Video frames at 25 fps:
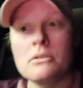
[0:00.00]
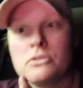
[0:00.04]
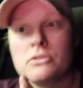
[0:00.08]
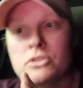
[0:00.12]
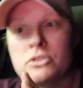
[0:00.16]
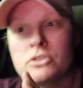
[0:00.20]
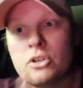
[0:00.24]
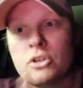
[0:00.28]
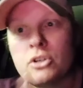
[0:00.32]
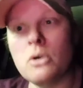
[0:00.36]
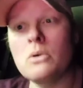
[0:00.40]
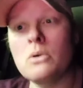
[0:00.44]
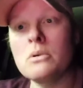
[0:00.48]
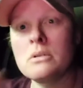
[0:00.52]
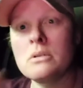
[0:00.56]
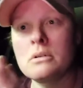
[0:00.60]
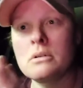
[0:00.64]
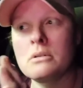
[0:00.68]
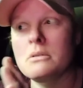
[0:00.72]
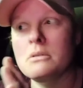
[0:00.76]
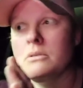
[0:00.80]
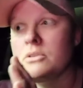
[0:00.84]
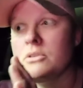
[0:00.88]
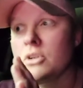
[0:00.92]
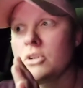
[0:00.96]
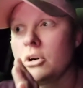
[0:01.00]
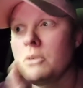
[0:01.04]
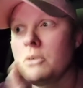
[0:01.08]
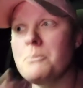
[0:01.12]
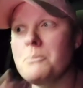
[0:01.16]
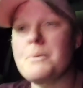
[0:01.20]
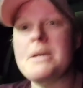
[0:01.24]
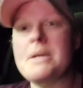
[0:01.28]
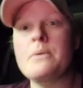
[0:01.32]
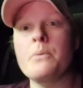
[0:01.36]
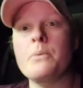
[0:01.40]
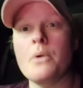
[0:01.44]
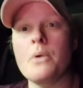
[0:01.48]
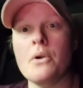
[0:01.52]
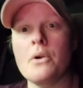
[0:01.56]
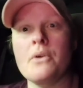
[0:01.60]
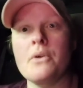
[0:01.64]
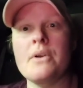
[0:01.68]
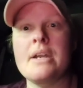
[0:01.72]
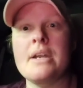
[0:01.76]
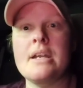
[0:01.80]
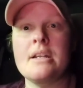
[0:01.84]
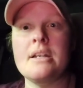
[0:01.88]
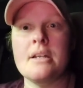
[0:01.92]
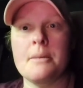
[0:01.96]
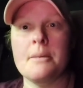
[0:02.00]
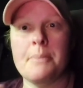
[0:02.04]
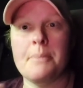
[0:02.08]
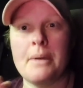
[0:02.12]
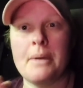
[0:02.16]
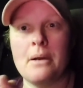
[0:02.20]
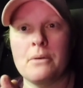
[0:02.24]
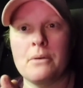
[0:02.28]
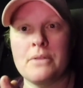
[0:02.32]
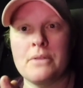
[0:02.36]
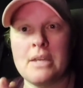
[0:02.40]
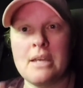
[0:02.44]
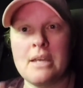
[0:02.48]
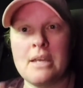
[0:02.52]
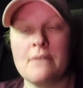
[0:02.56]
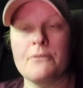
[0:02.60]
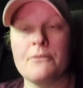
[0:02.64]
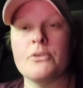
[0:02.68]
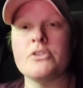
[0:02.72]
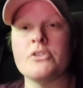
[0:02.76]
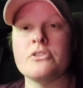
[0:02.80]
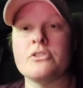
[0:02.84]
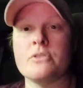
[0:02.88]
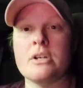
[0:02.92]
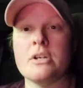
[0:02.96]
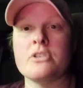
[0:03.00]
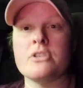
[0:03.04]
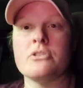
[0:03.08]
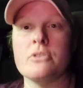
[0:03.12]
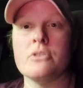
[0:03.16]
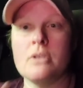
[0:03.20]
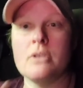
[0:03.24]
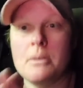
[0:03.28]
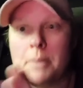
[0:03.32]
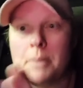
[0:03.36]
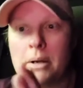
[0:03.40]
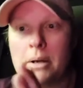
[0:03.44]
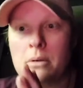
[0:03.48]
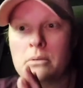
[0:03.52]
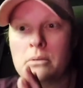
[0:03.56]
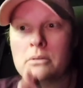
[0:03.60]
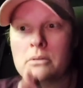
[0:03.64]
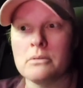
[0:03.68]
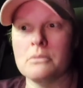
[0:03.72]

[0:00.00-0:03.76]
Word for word: don't don't be worried about the infrastructure about